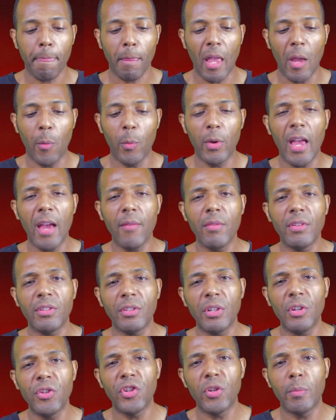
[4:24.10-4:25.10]
And we haven't
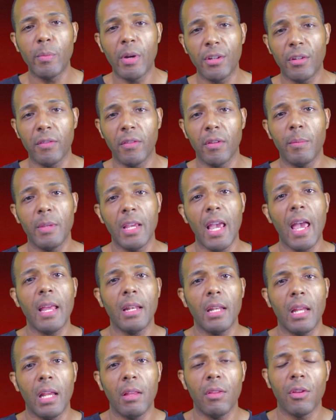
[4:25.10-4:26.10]
seen too much of him
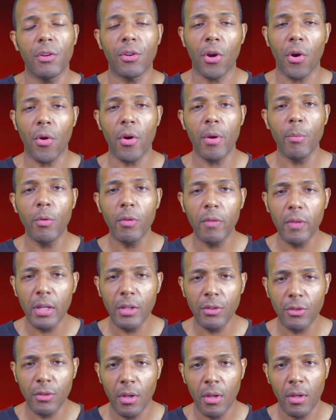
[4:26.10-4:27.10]
yet in the current
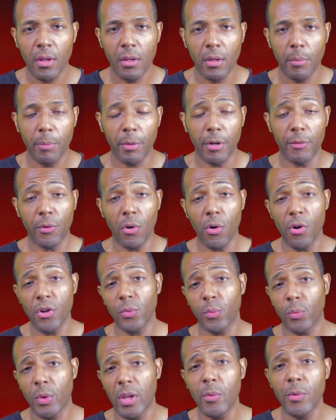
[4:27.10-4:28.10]
movies. But of
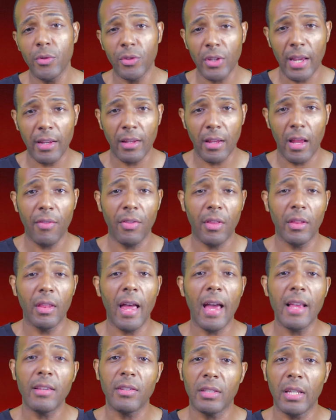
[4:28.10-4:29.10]
course, he was like at the
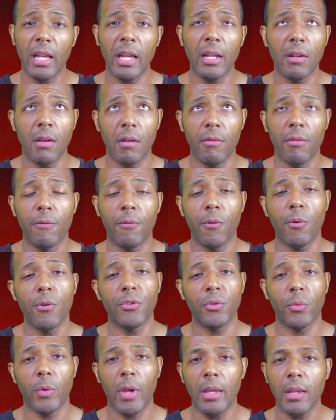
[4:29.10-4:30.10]
last scene of The
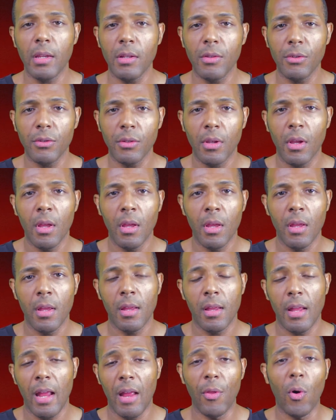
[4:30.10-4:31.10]
Force Awakens,
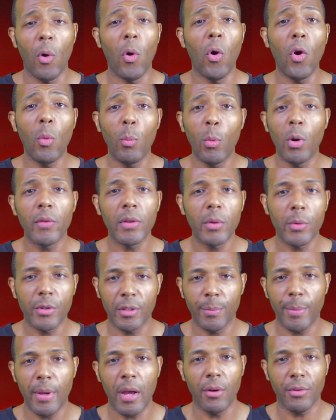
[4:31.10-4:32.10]
and the whole movie
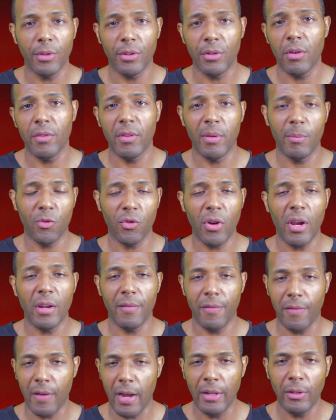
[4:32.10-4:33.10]
was about you know them trying
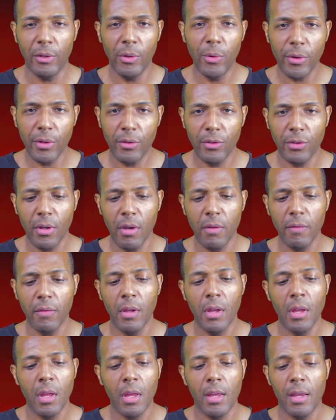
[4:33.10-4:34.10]
to find Luke and stuff.
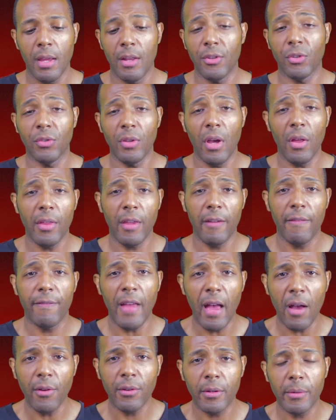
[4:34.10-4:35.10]
And so now they
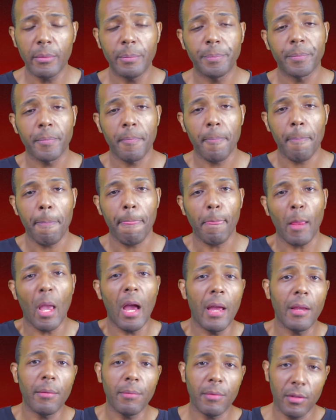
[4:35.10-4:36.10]
found him.
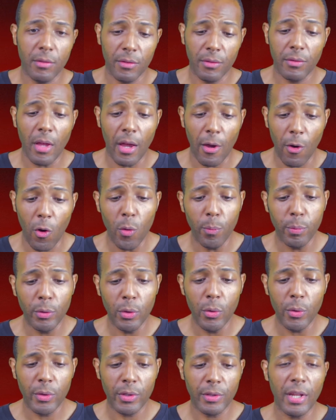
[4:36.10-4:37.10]
I I hope
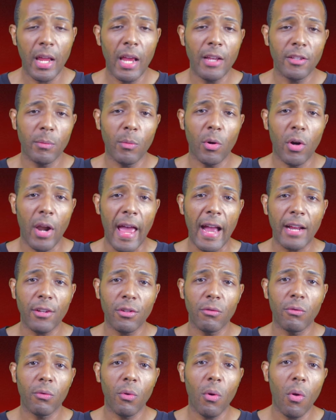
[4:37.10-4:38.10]
Luke takes a more
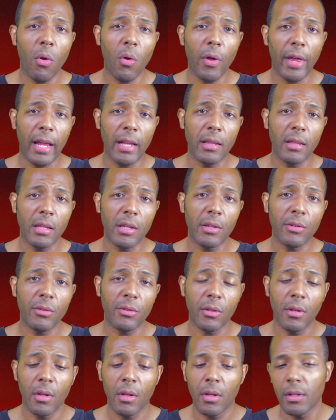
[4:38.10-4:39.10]
active role in
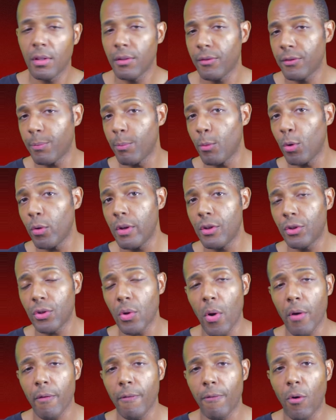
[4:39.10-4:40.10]
these movies
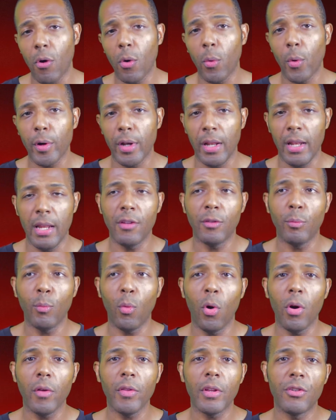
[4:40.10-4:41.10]
going forward. It is
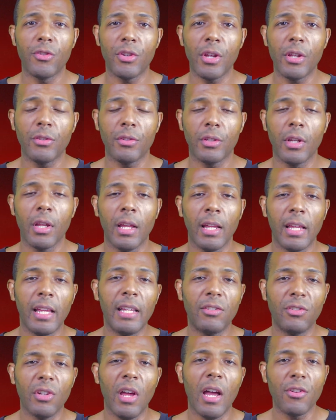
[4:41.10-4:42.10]
more than just
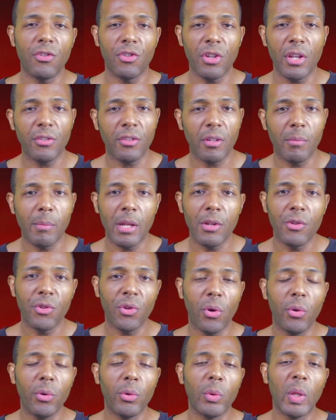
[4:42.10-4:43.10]
he's not just a
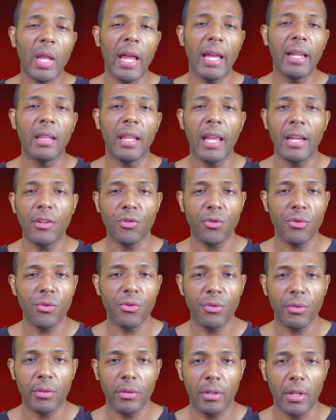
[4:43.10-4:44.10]
mentor who like
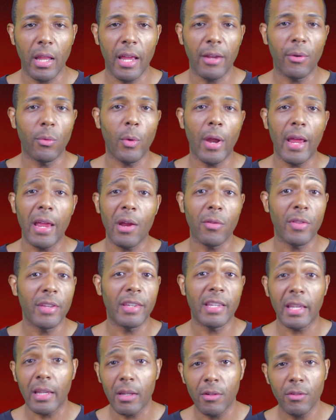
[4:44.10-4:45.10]
lectures like Rey or the
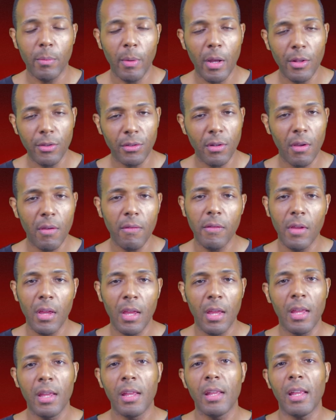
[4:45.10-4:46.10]
kids about stuff,
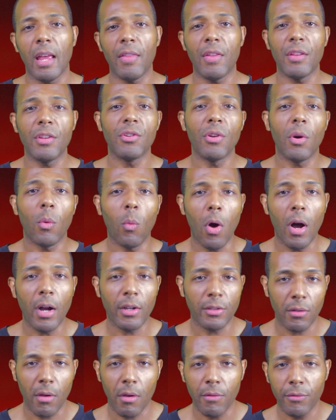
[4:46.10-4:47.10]
and then you know
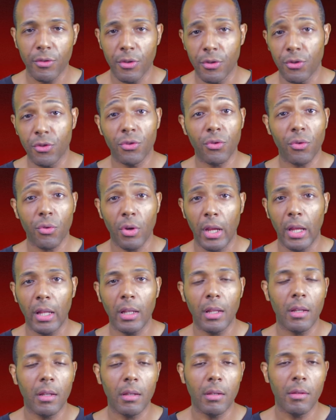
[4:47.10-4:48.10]
walks off the
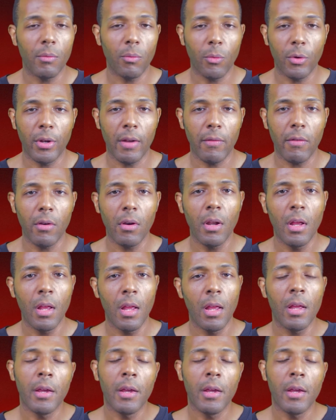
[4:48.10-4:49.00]
screen and whatever.